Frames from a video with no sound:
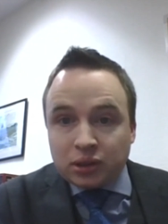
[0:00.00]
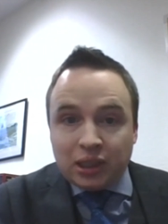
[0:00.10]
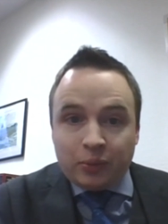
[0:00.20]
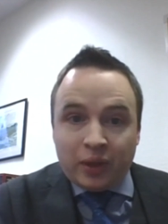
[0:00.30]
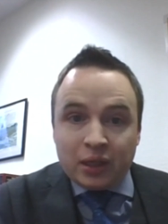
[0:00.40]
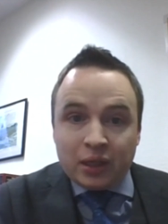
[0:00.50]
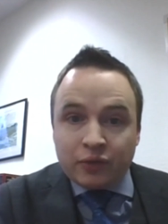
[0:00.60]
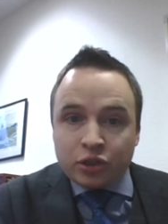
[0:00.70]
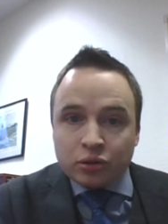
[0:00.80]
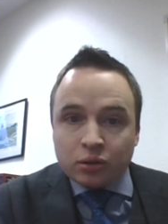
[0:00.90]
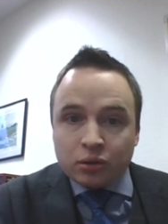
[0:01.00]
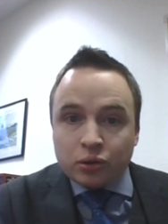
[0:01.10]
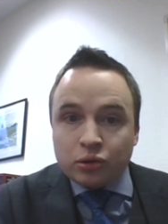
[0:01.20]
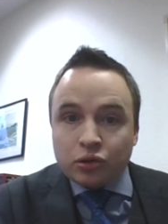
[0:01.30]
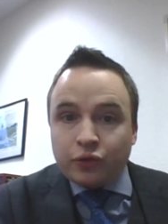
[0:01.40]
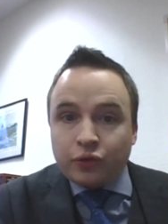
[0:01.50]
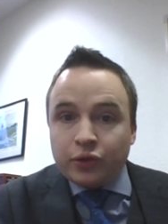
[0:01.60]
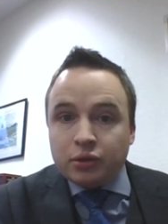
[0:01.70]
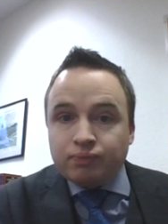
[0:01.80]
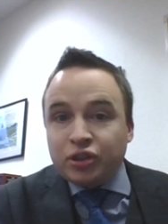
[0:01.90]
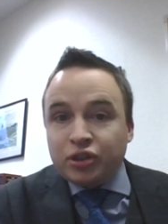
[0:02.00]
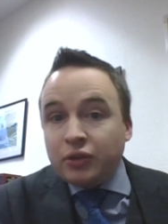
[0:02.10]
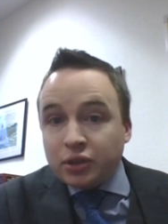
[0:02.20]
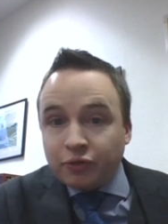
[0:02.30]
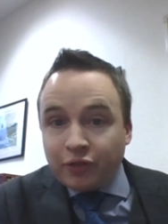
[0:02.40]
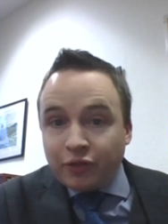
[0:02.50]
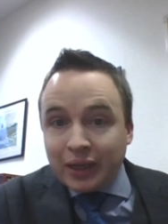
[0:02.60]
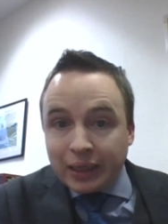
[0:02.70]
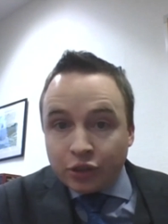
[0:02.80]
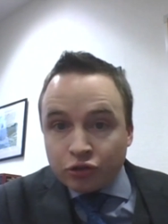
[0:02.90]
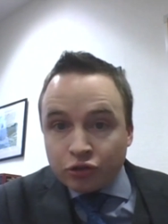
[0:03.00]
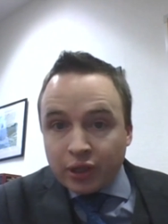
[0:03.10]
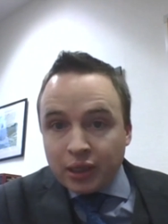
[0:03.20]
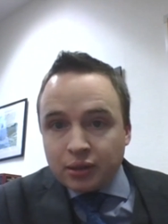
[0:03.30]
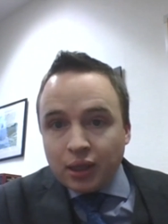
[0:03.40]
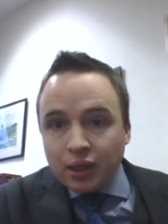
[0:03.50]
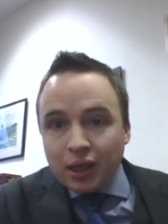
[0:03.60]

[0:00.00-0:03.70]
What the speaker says: dealing with individuals who'd suffered serious and fatal injuries.